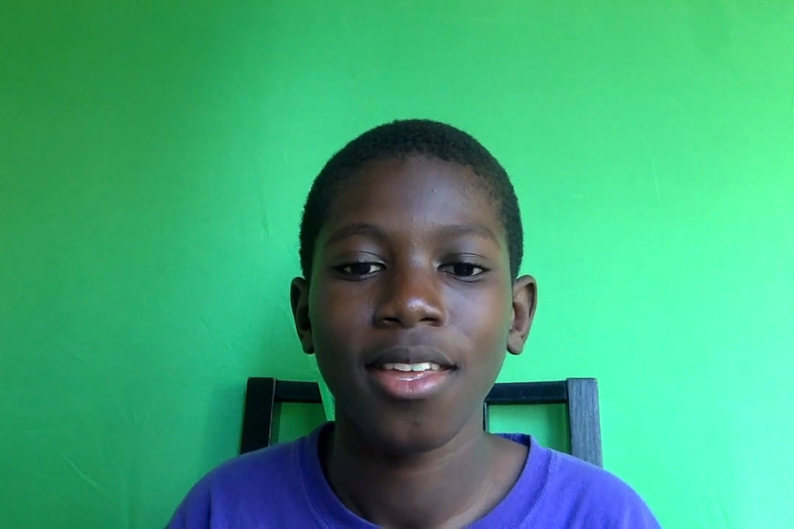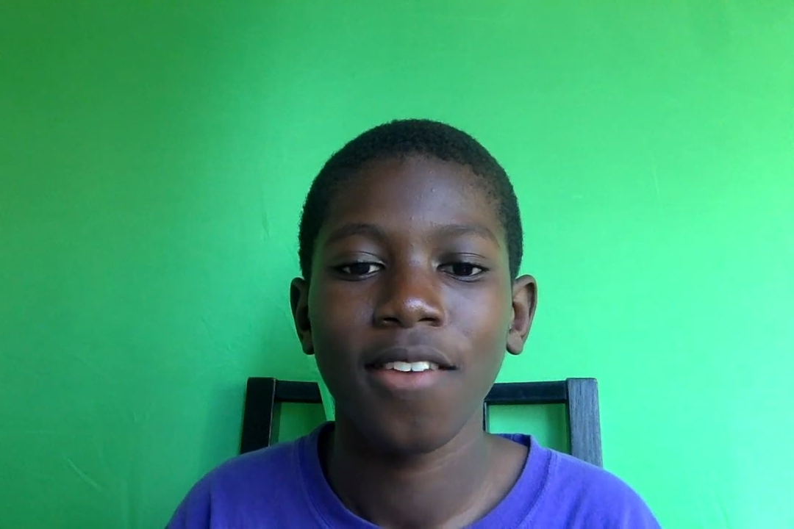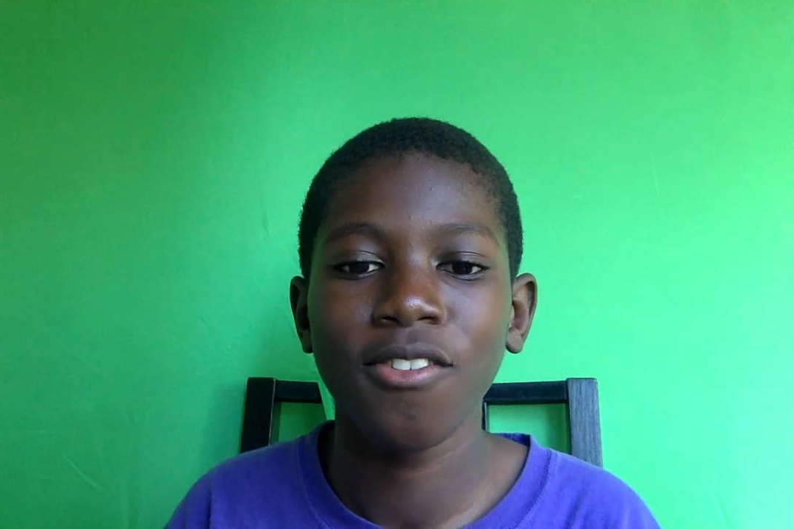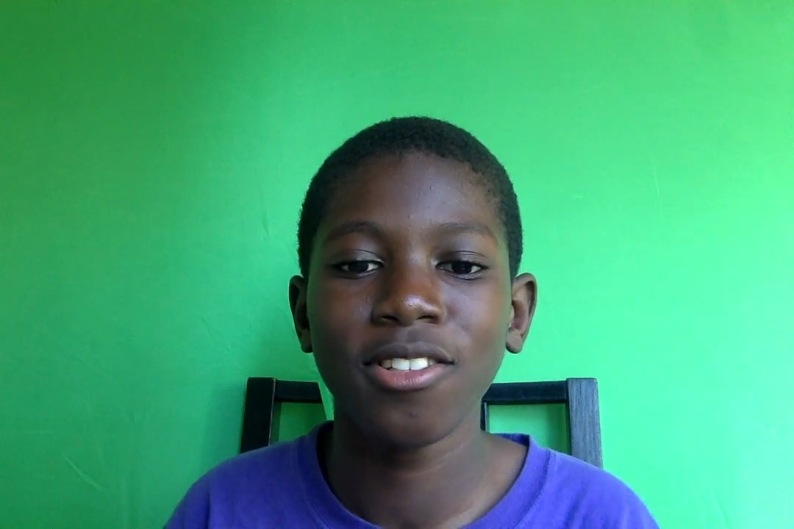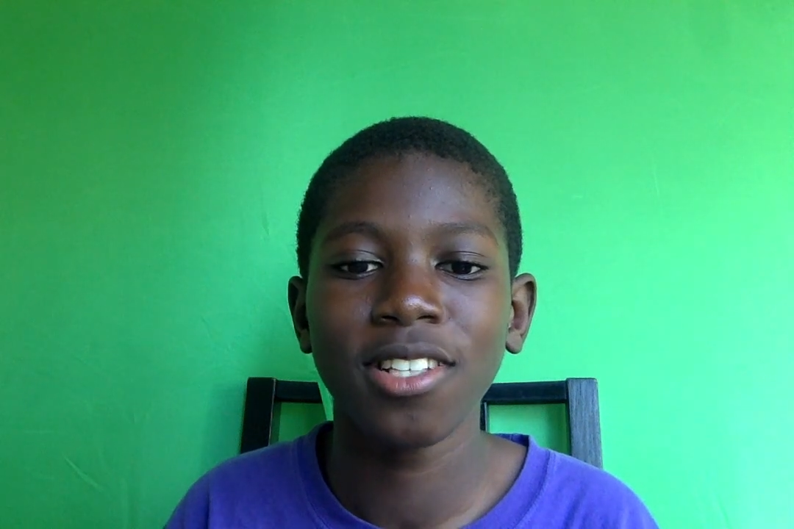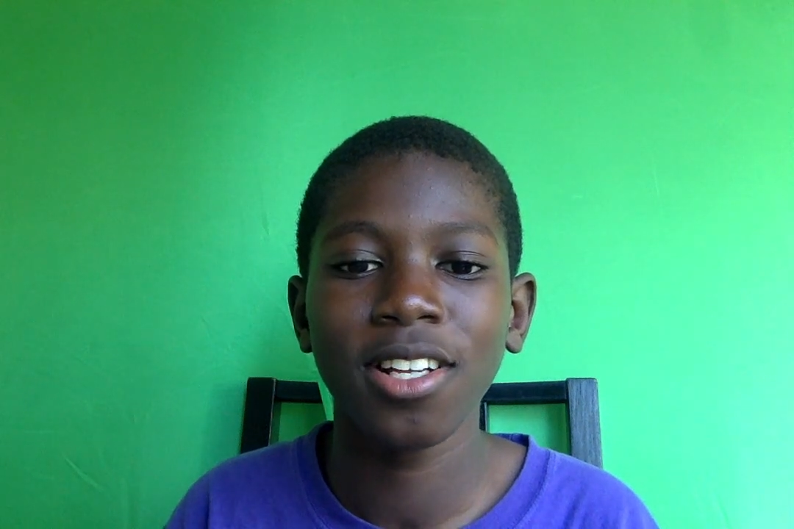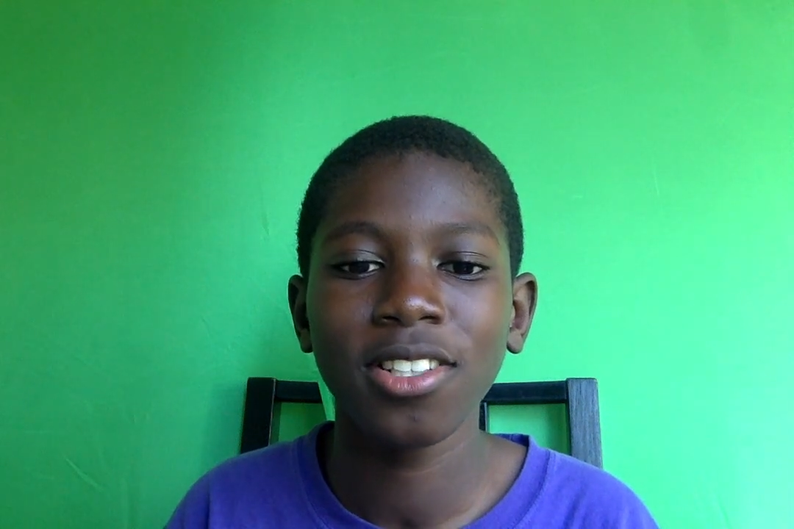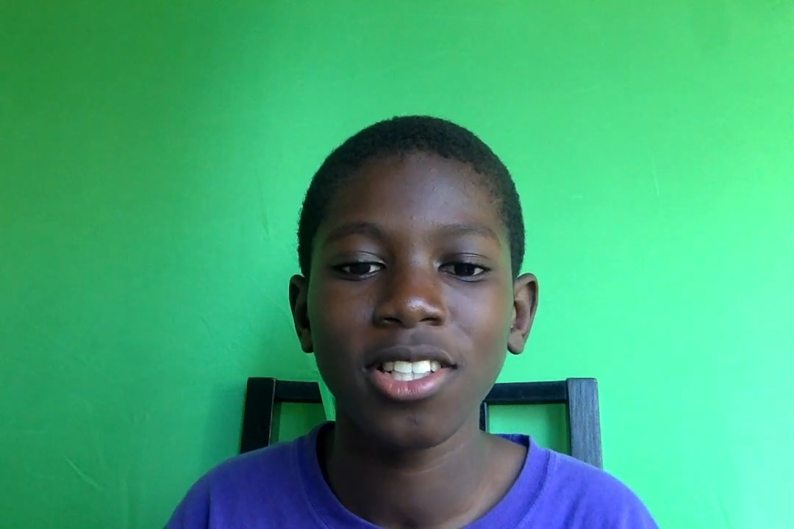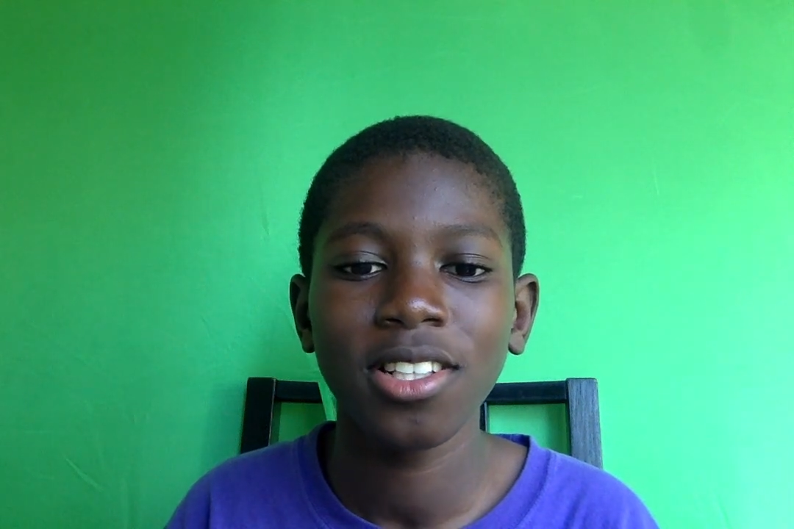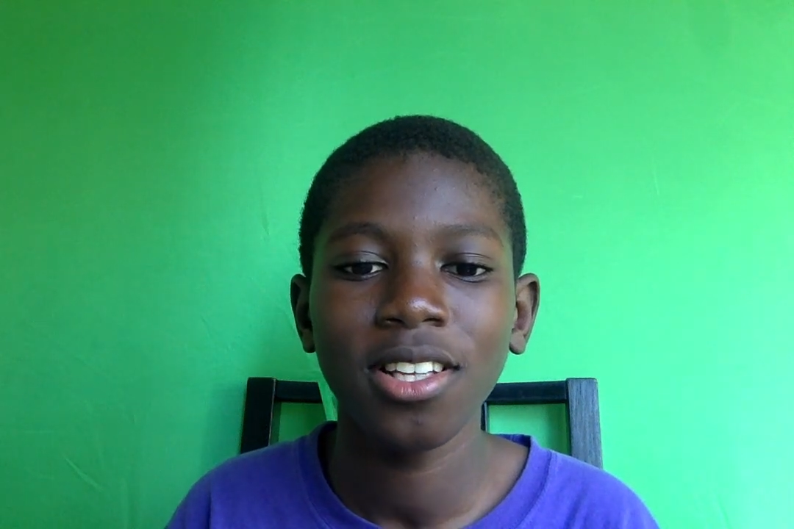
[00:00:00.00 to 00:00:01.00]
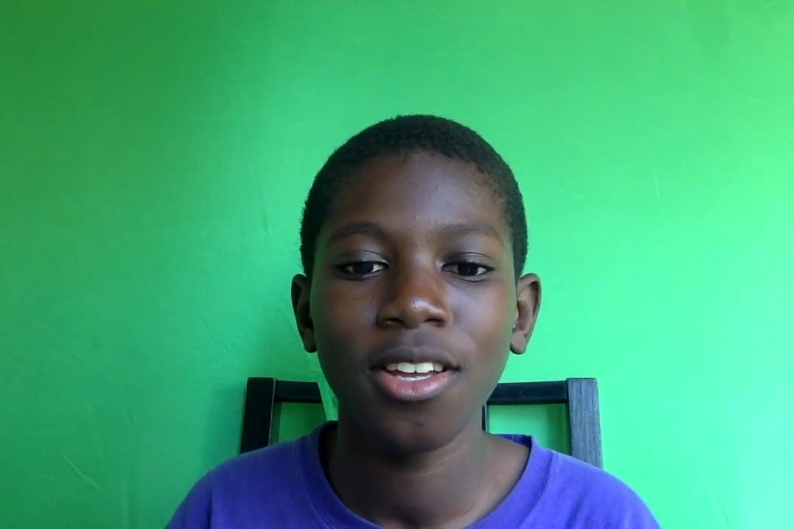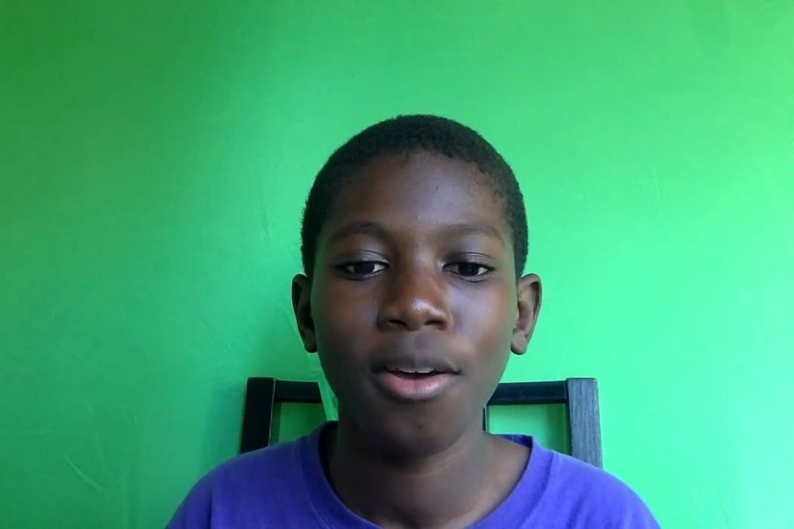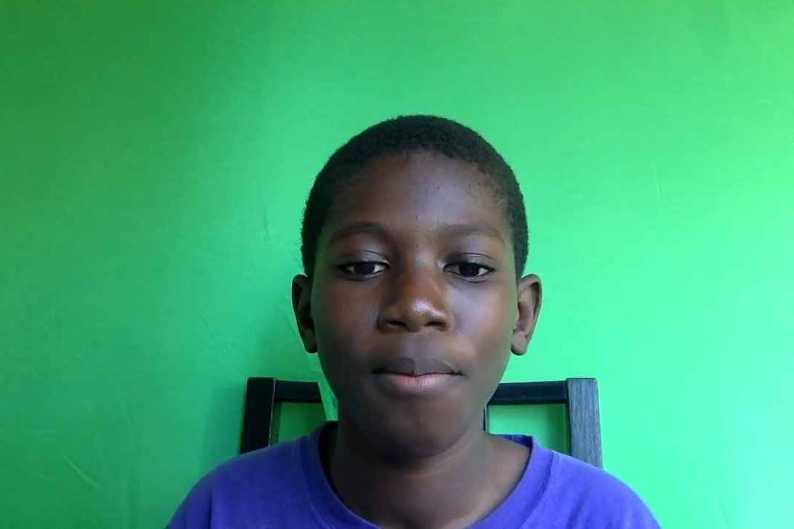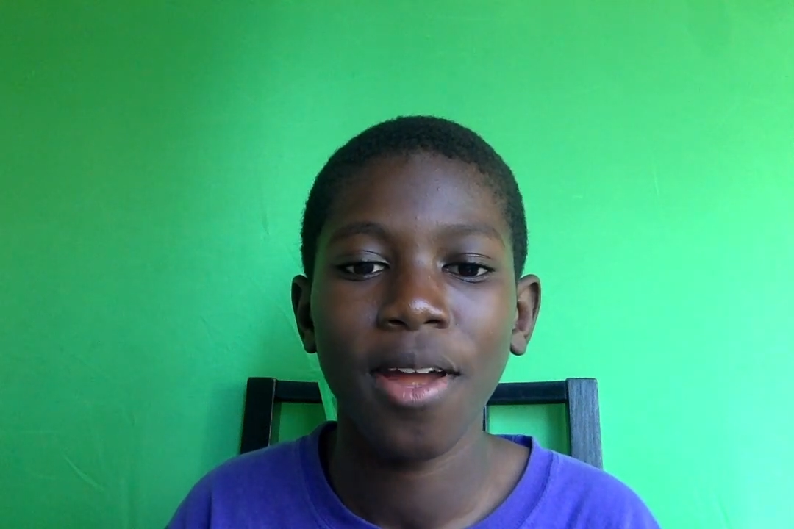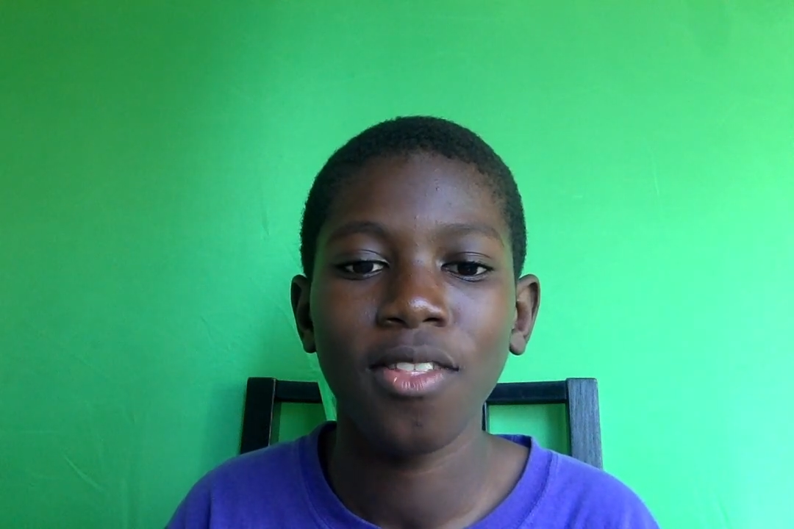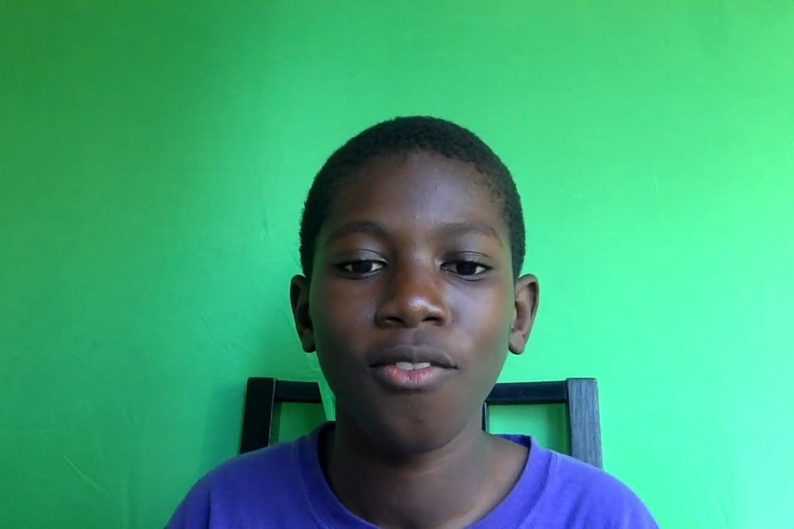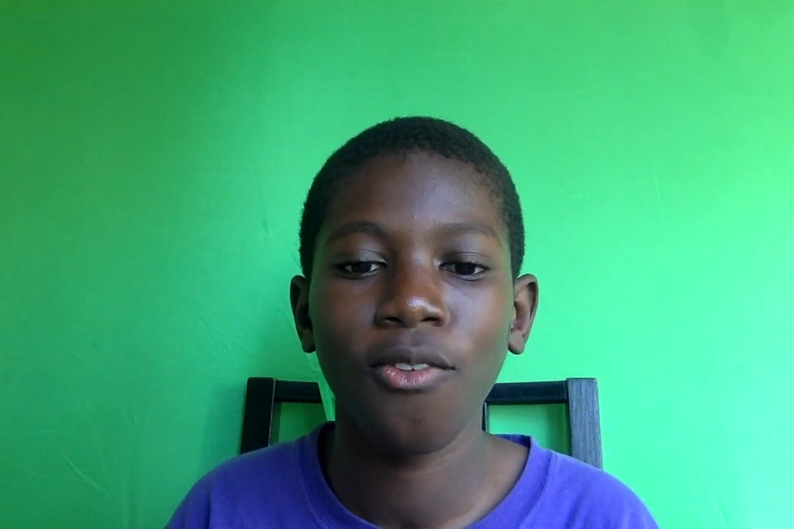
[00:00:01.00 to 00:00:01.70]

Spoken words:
if you diligently obey the